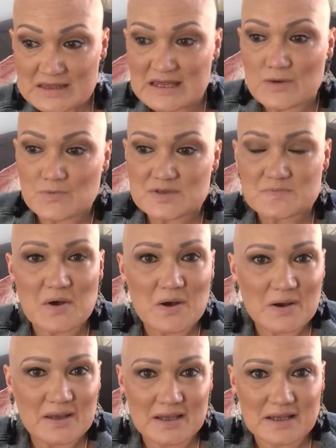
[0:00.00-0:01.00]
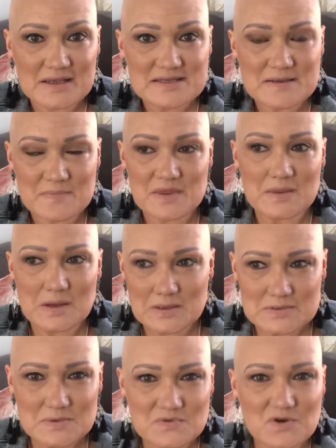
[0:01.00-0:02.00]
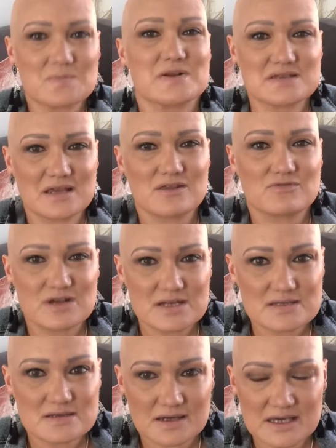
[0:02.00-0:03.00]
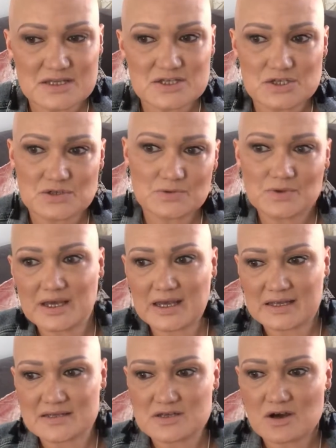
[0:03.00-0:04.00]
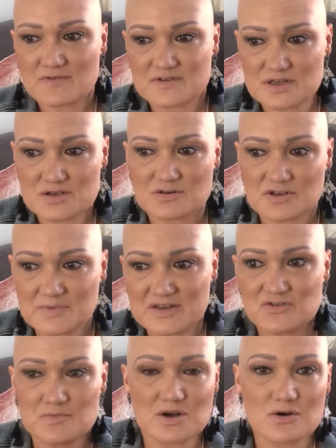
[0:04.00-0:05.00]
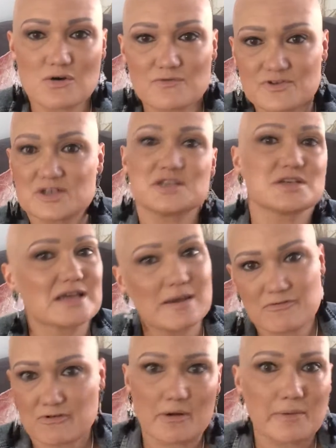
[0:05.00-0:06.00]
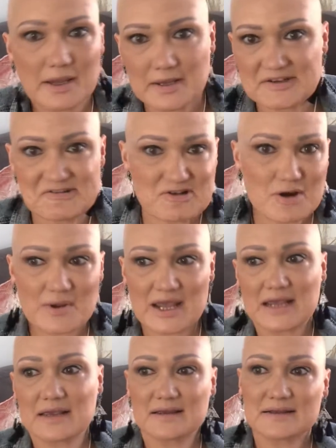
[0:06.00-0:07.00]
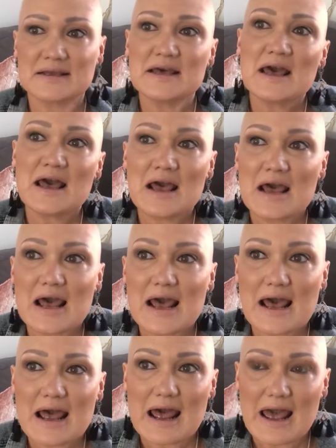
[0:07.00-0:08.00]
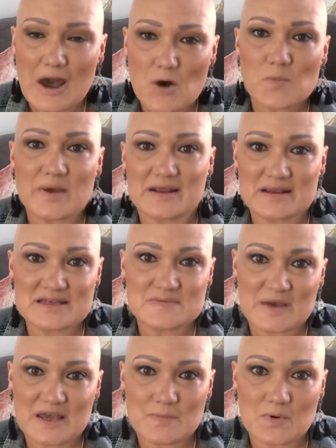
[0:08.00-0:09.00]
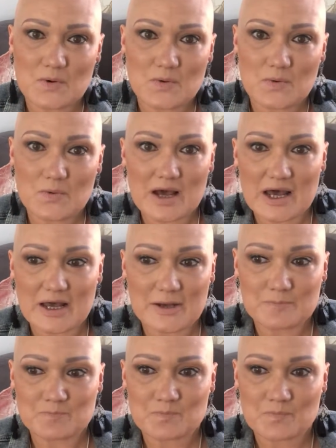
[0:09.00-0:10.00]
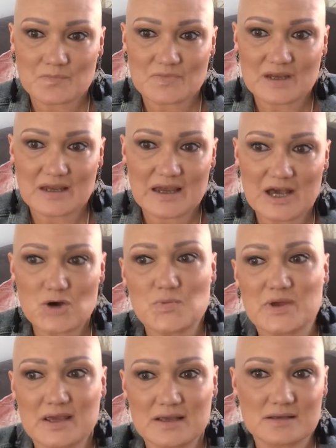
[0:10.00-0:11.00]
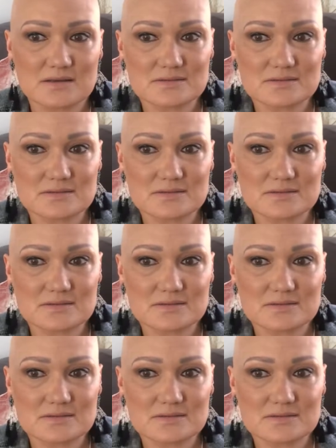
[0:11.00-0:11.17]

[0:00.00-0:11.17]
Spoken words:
that was something that I sort of got my teeth really stuck into. And after the documentary, my confidence just kept growing and growing, and helping these people, helping